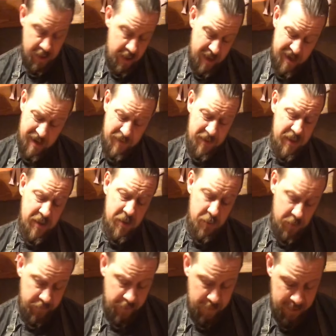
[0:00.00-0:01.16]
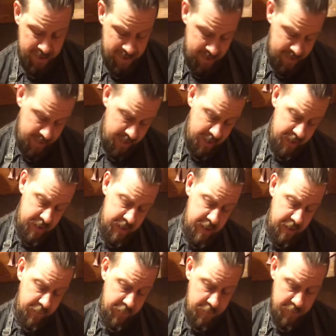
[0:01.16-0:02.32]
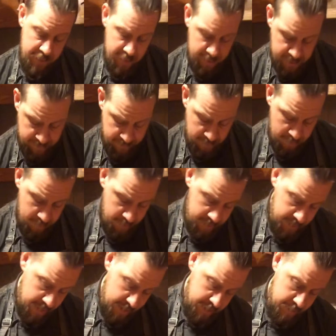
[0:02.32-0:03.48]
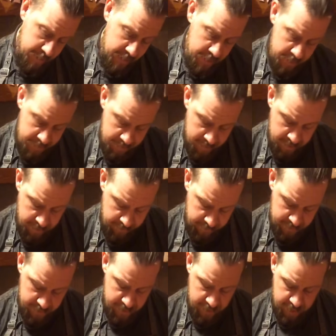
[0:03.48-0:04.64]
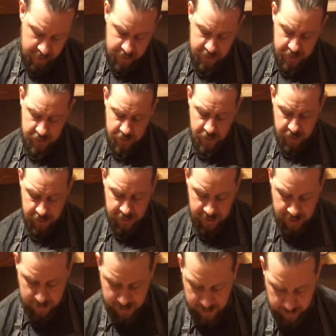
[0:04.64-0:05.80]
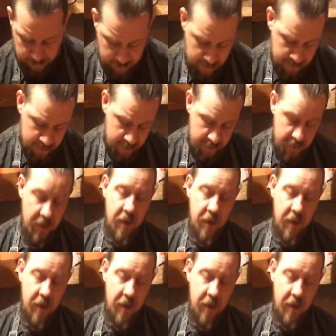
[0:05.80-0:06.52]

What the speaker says: and every single one of them is slightly different because everyone wants theirs to be a little bit more different so that it's not the same as the other person.